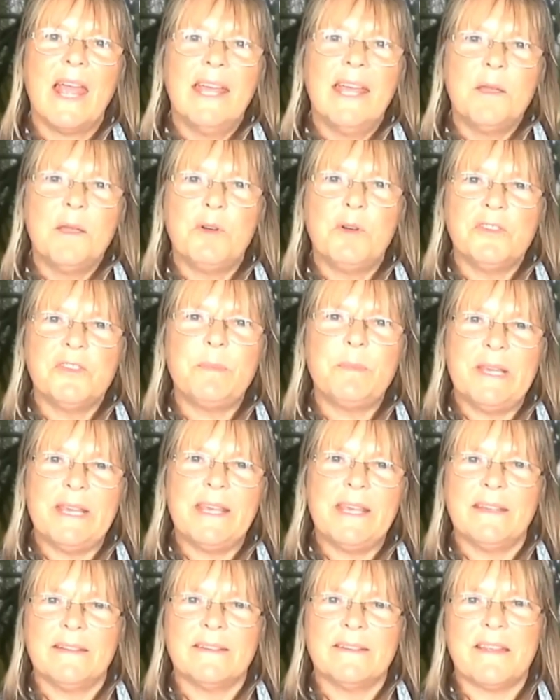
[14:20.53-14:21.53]
It was a big
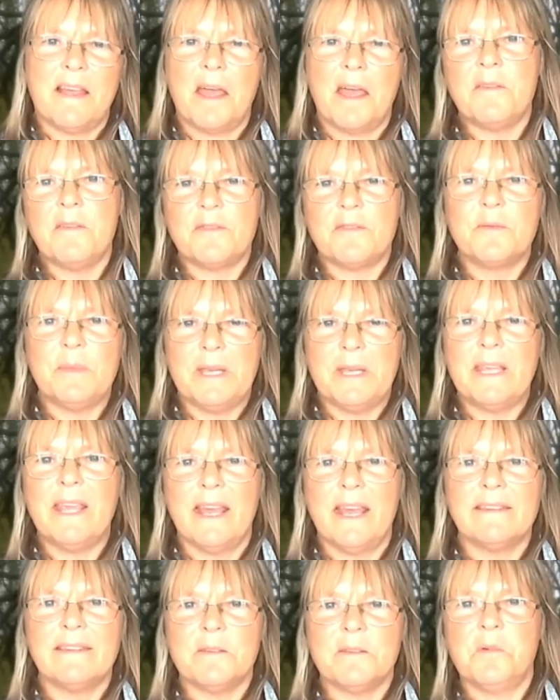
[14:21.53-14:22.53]
insight for me.
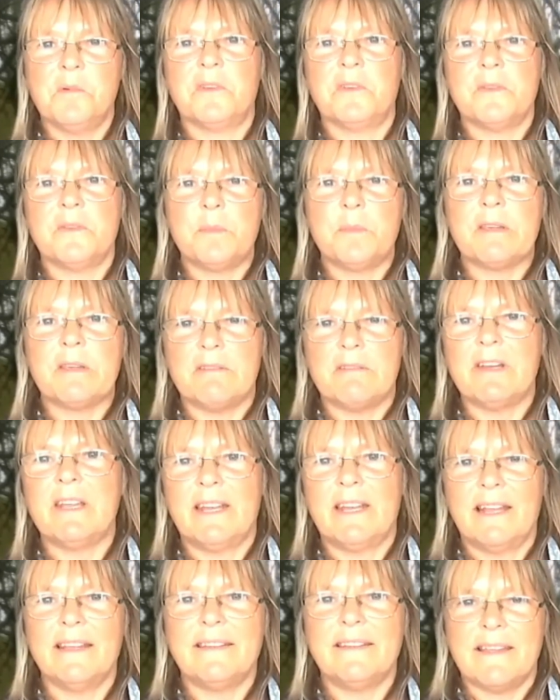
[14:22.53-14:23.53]
Yes, it was a big
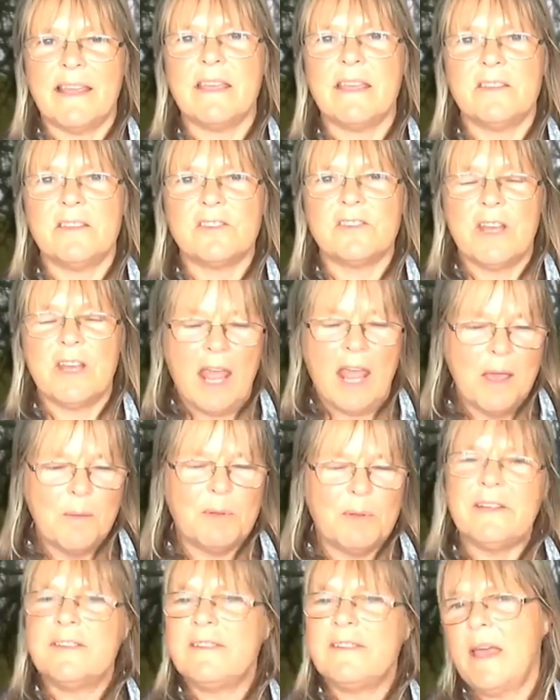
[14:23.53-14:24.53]
realization.
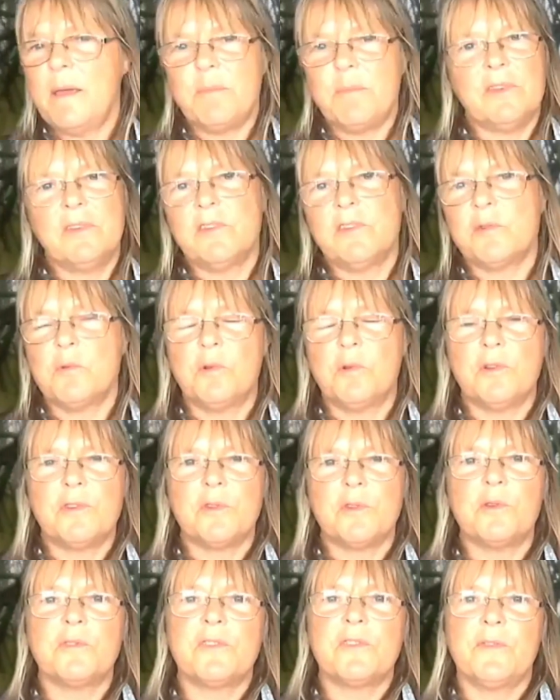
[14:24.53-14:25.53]
But it taps into all
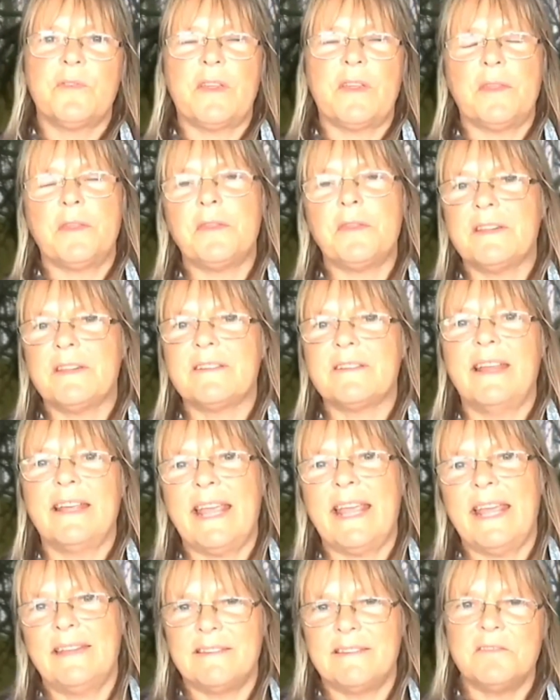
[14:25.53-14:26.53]
sorts of other things
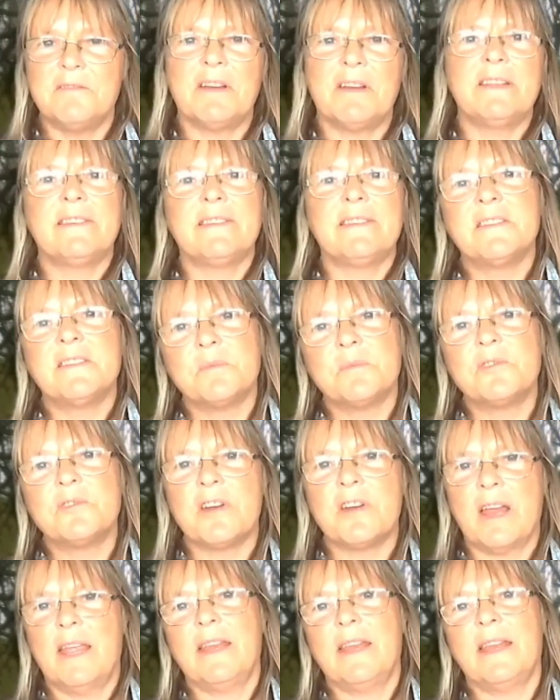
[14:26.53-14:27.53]
like anti-racism
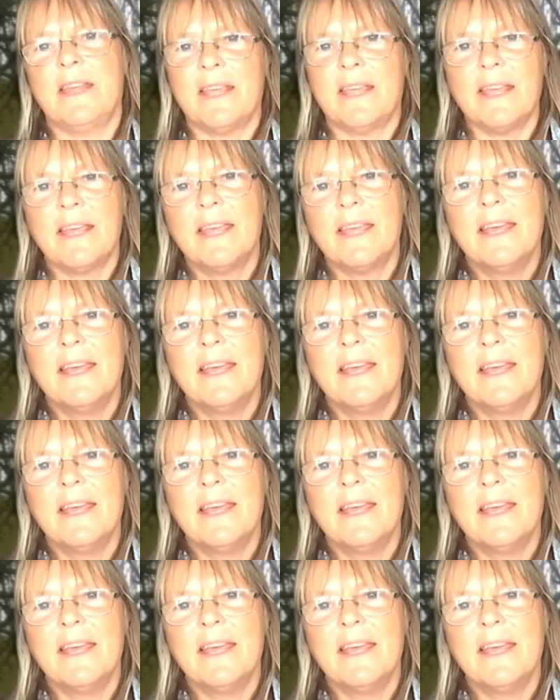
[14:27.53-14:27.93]
training.